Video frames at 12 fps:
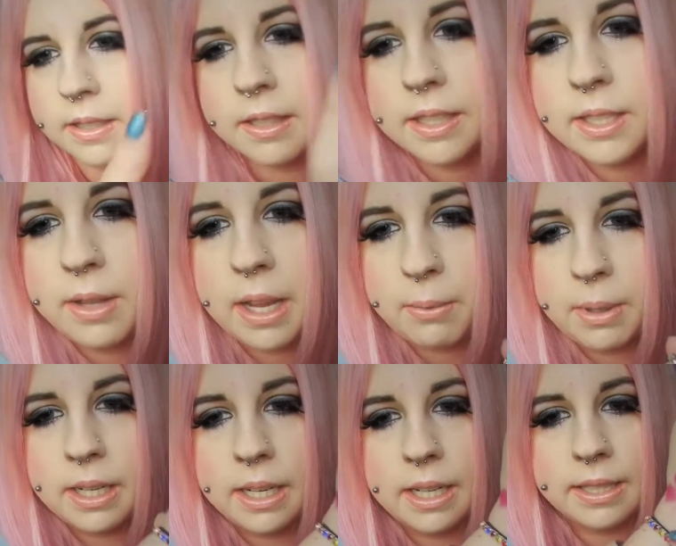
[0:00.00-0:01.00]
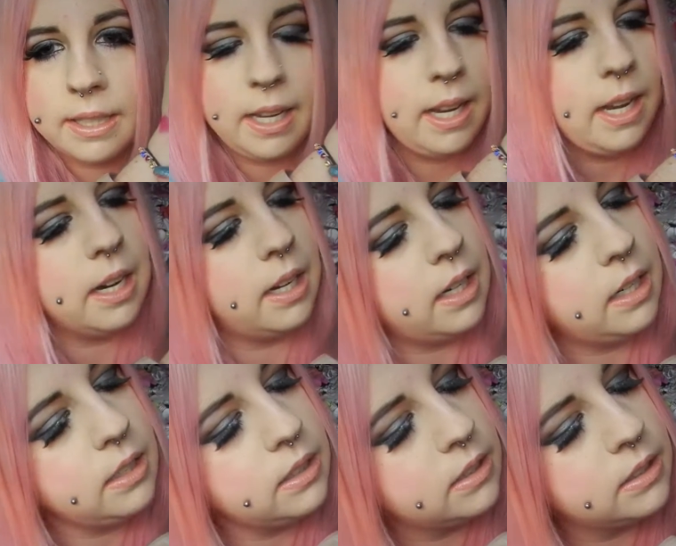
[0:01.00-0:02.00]
So that one is here.
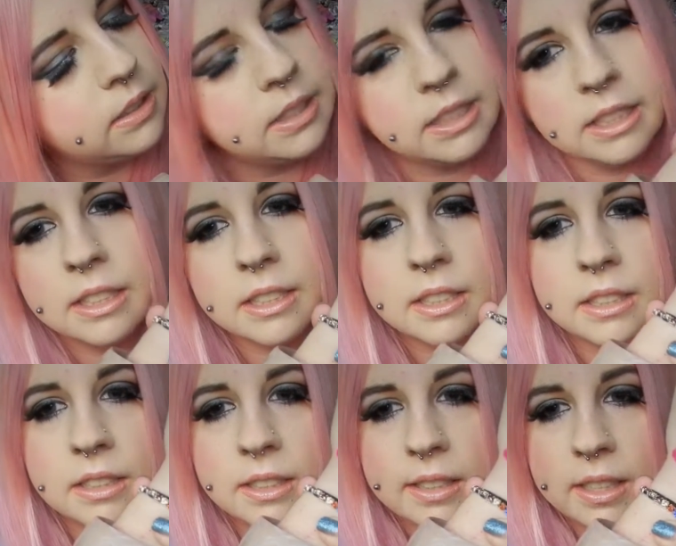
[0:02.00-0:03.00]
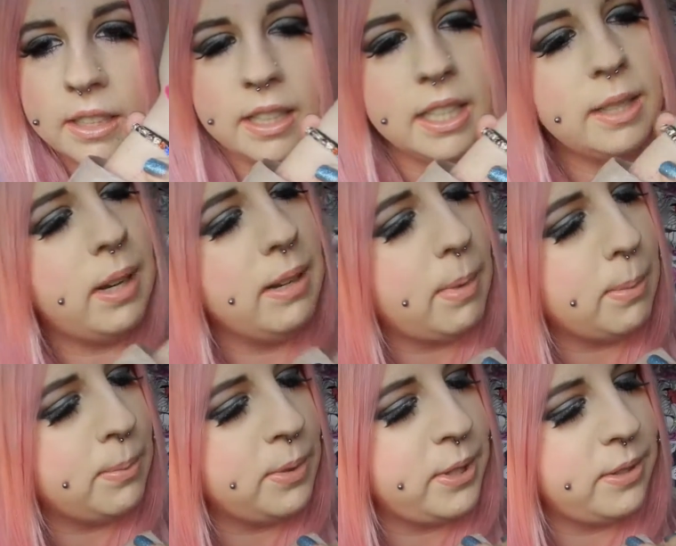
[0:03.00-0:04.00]
This one,
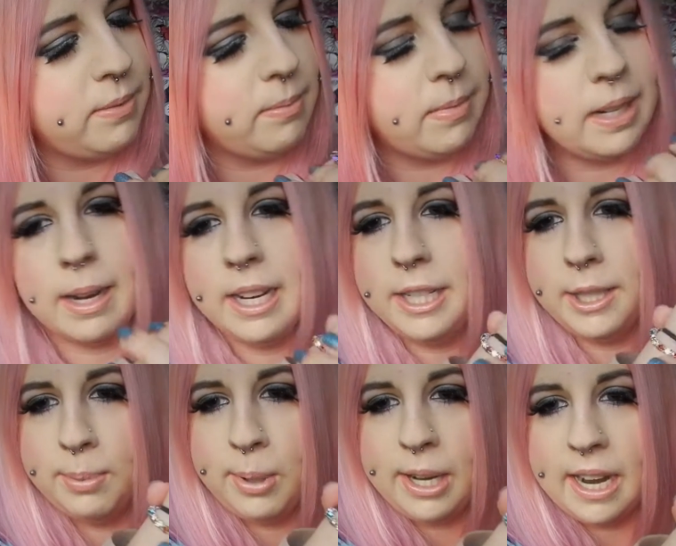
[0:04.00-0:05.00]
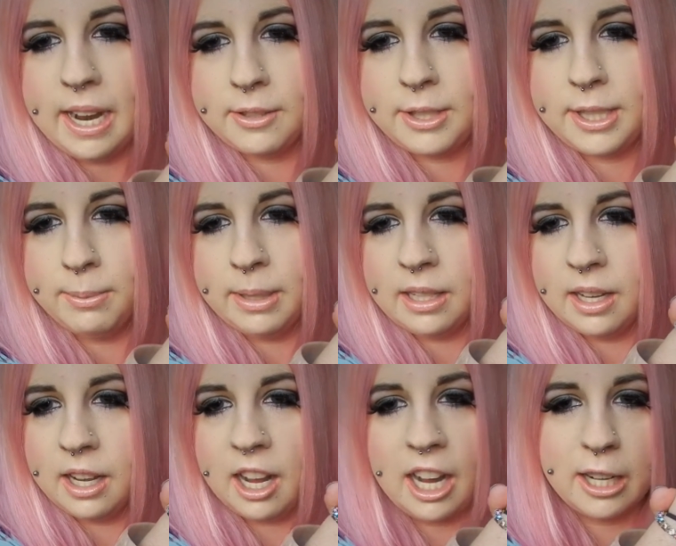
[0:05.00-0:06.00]
I'm kind of disappointed at how
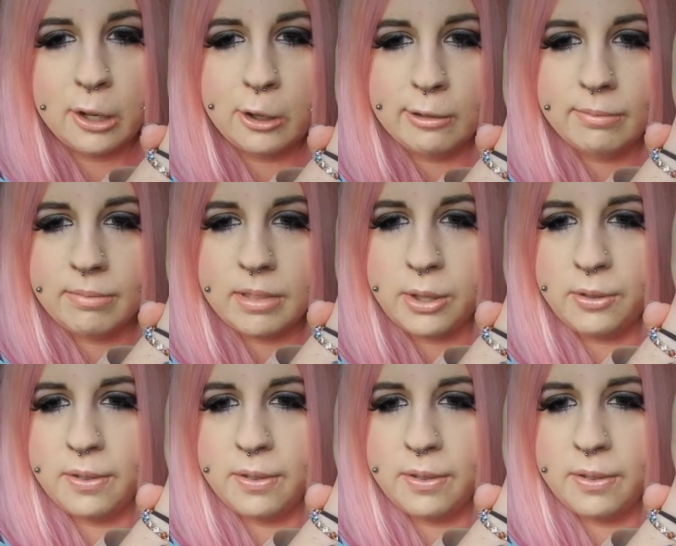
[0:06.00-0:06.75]
similar I got two